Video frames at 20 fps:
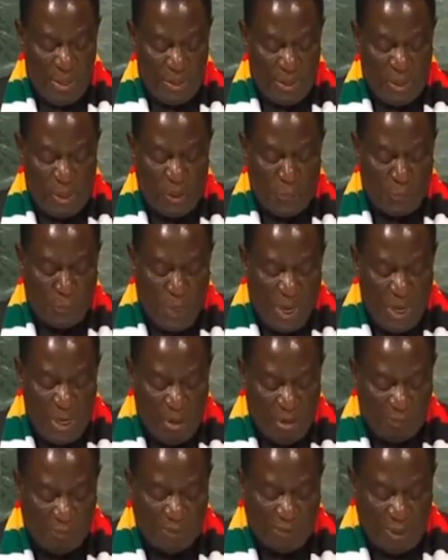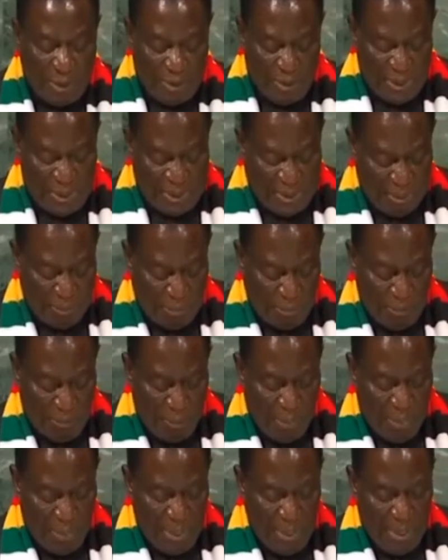The spread of terrorism
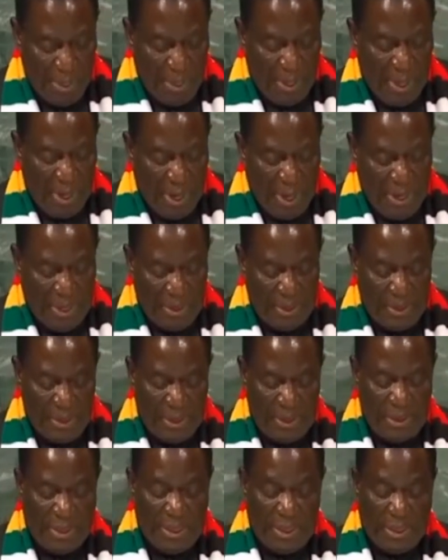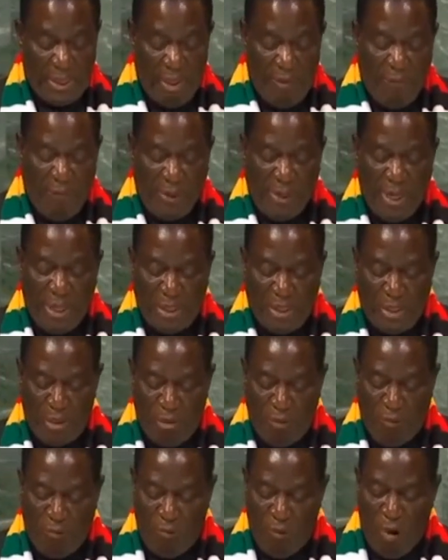and intensification
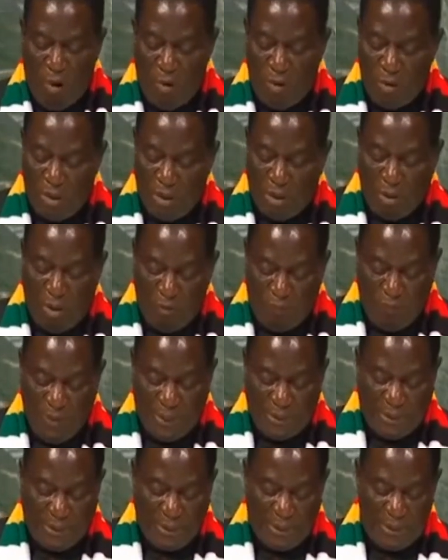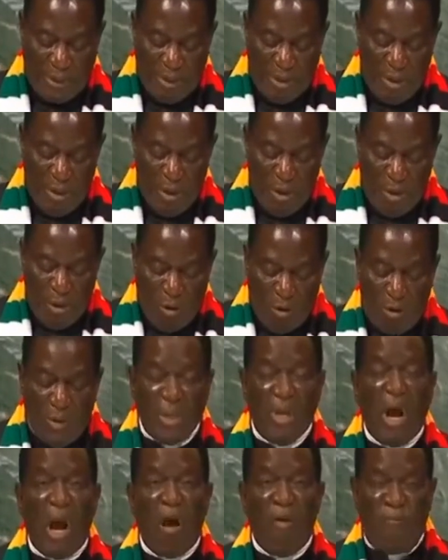of all the conflicts on
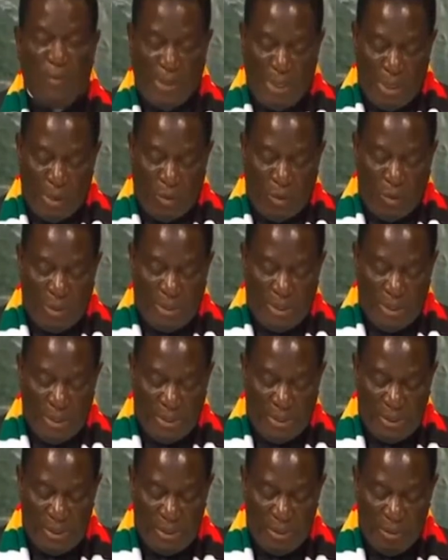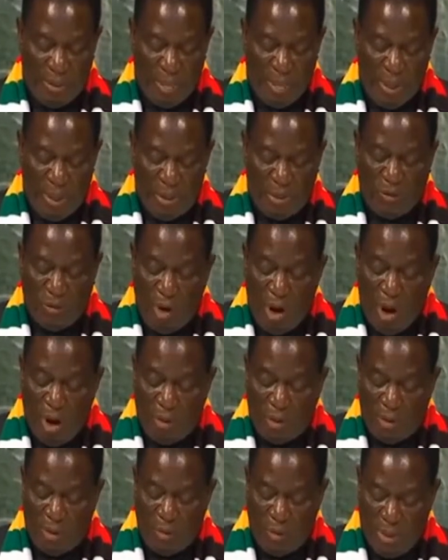the African continent and
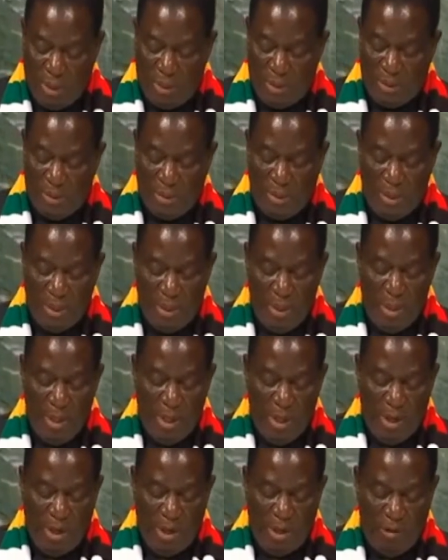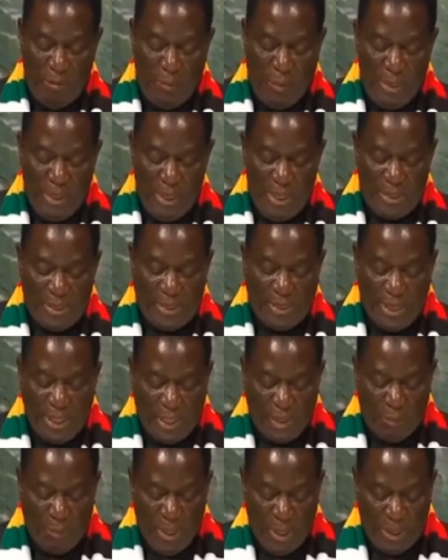throughout the world have been a
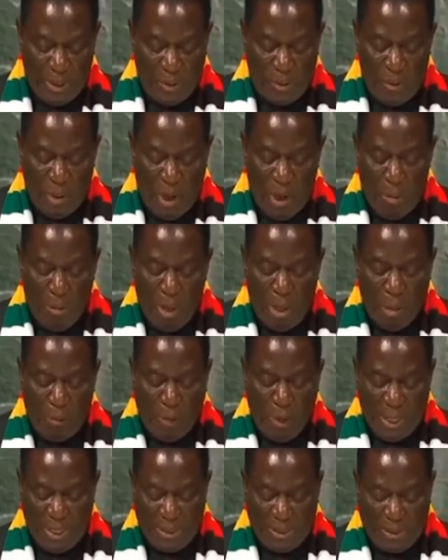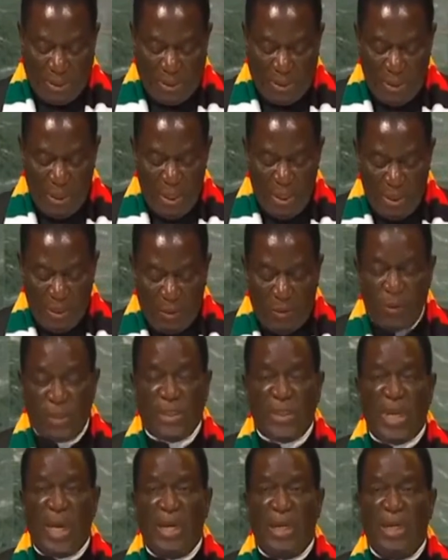setback to our quest to
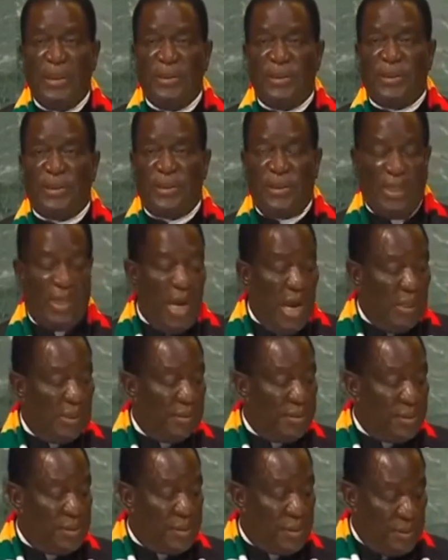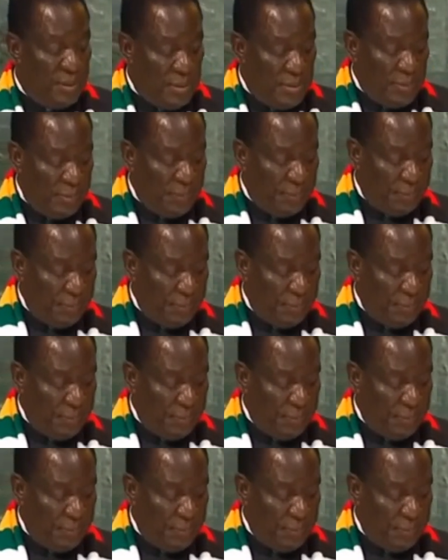silence the guns.